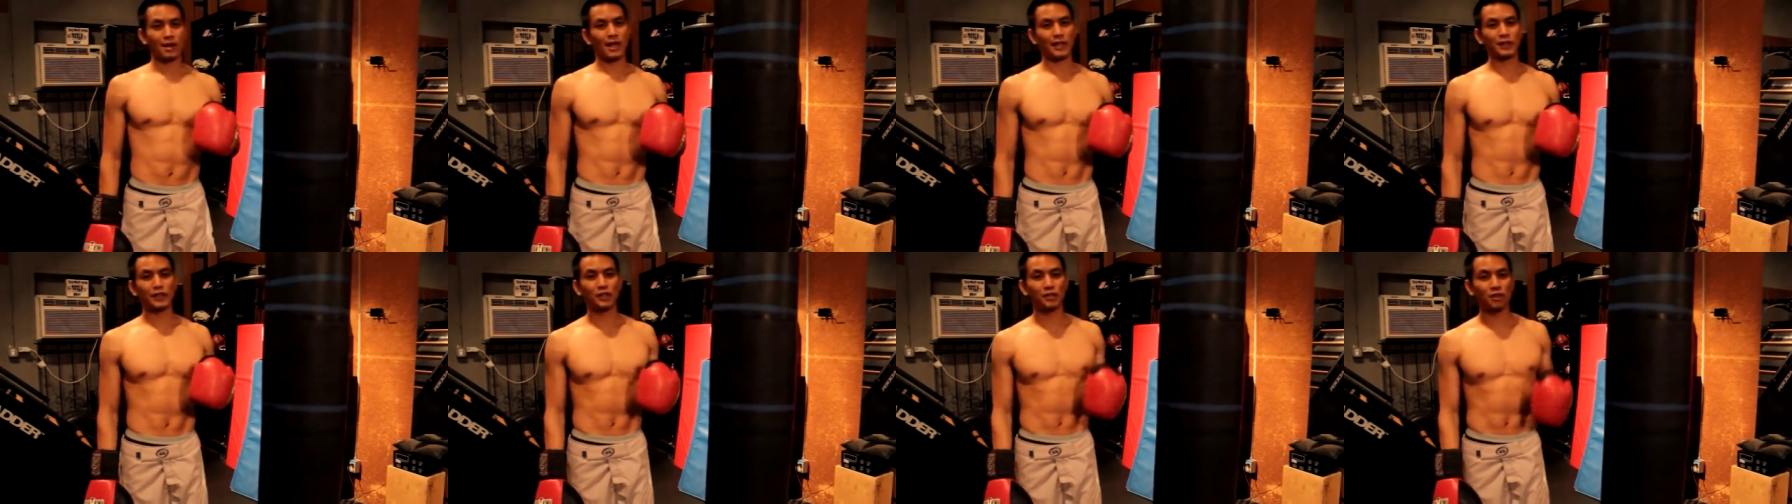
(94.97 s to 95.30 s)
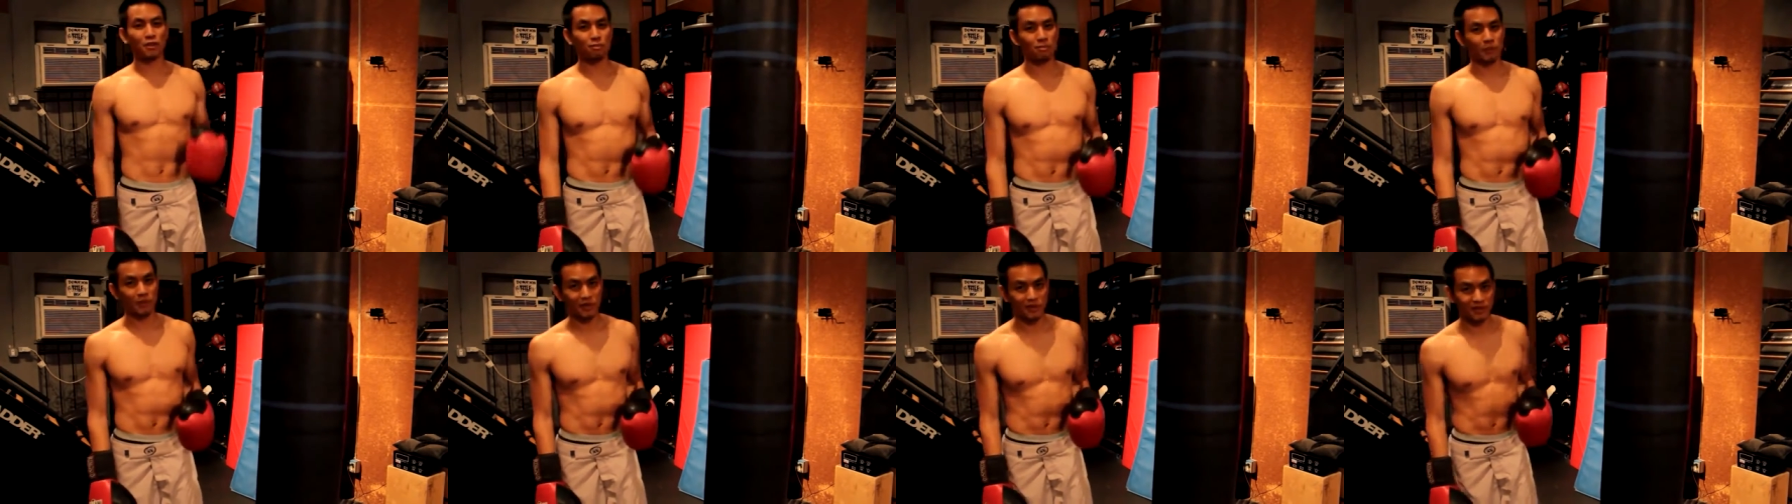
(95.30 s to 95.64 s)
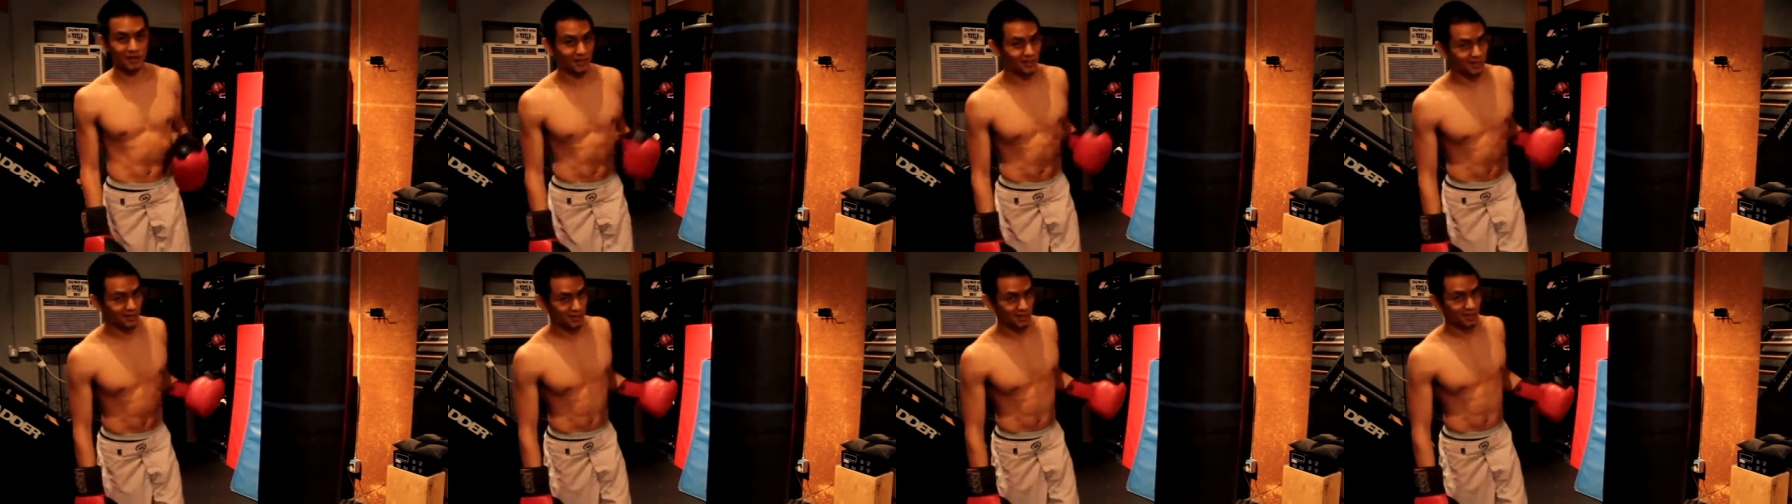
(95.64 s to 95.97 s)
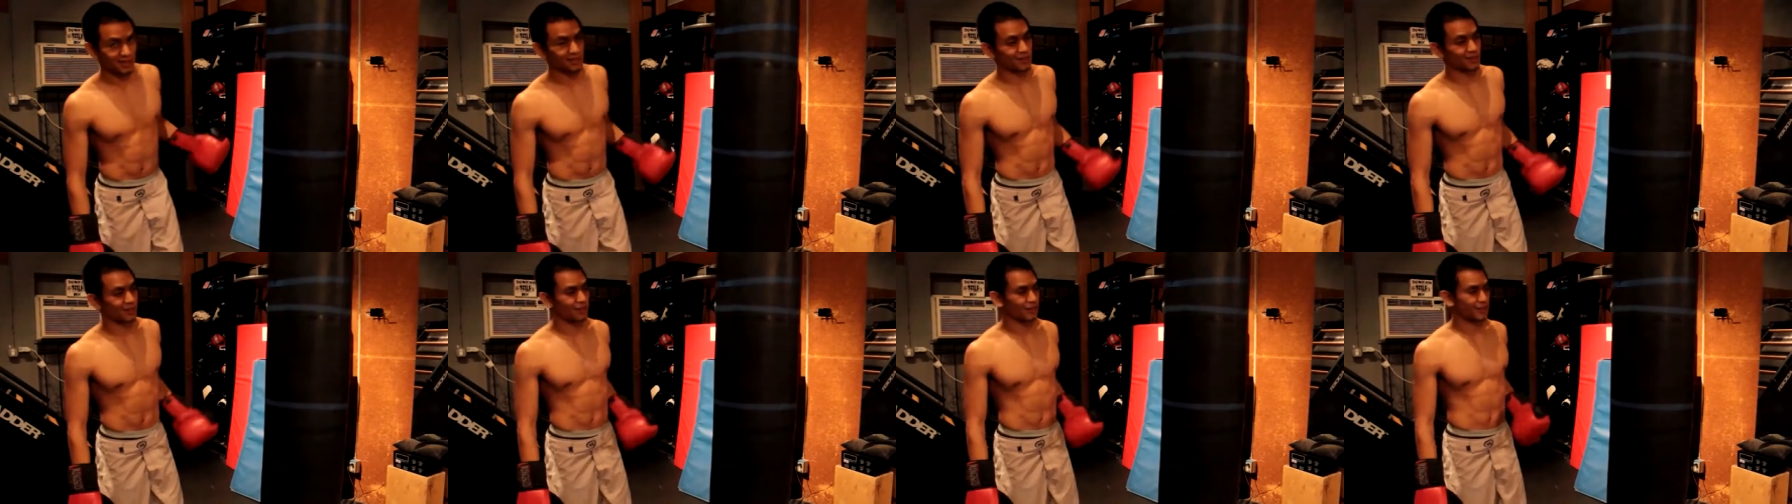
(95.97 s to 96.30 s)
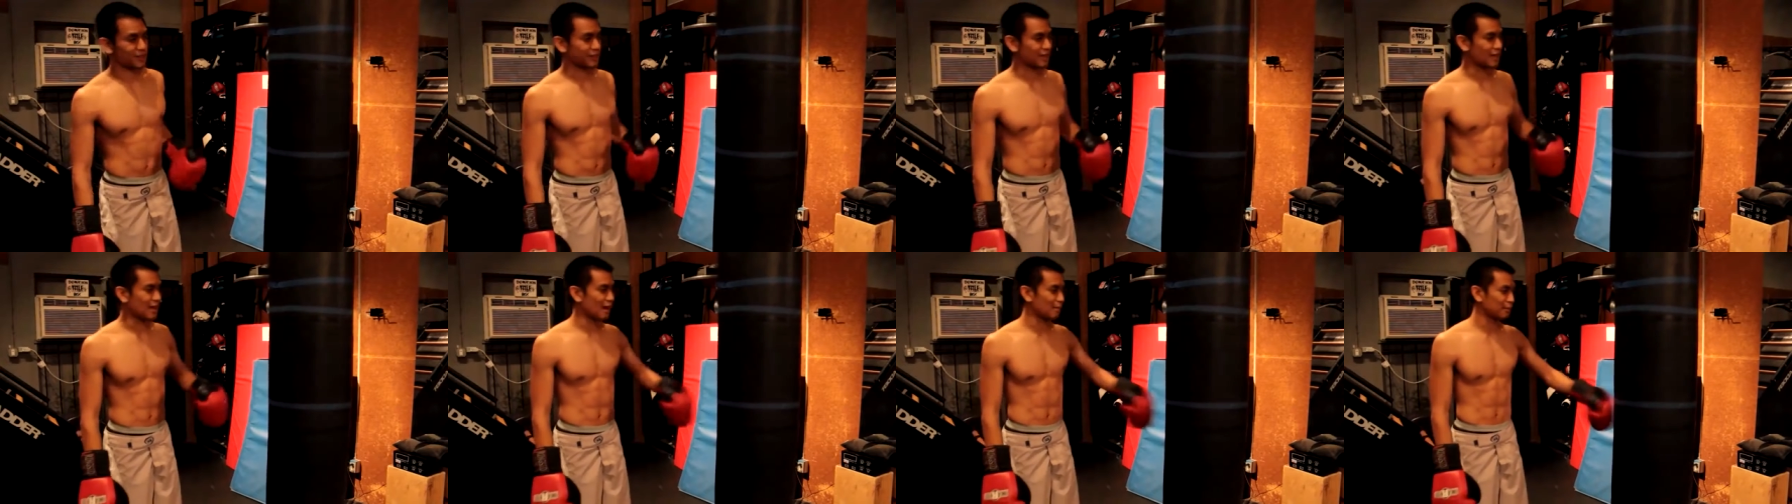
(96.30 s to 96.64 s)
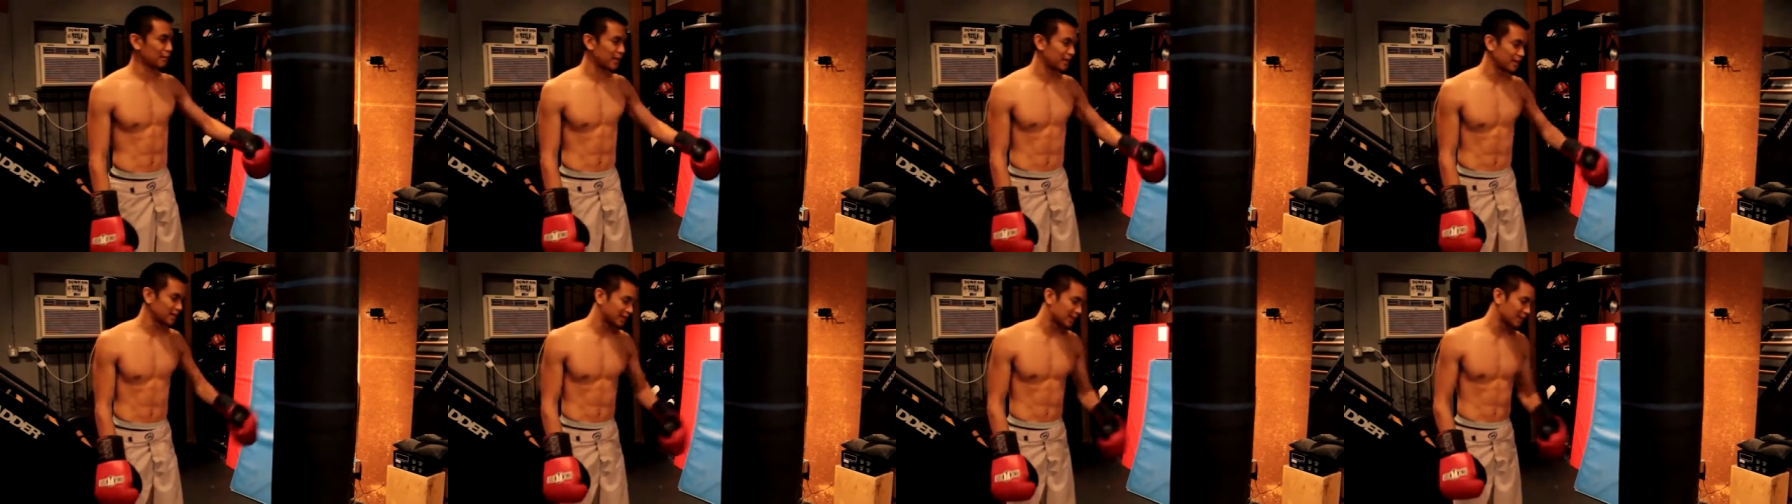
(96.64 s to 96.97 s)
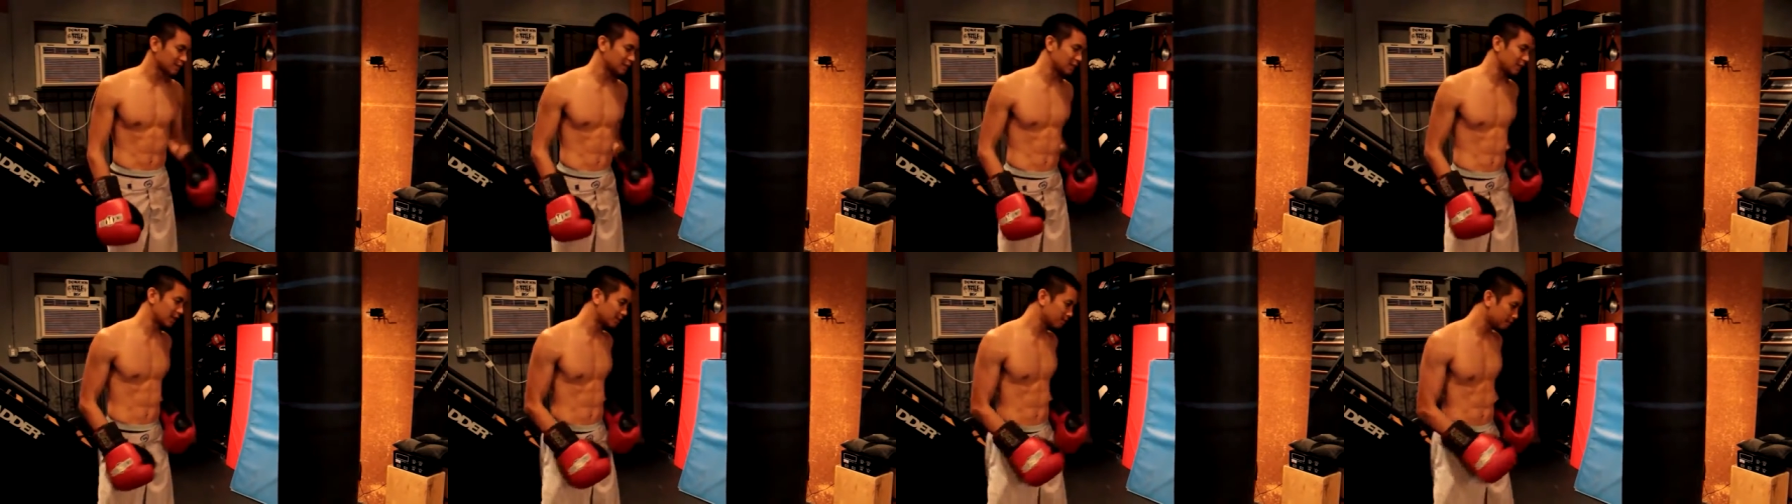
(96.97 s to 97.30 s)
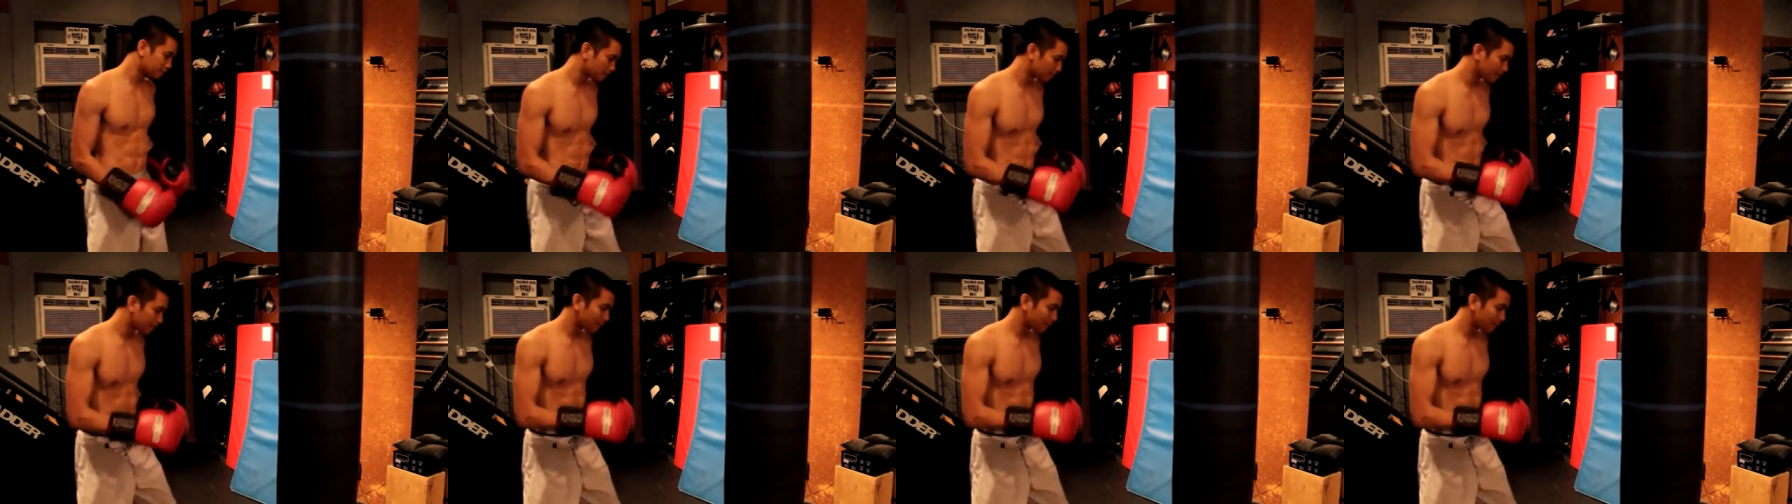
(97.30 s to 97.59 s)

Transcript: I should because it's a complicated subject.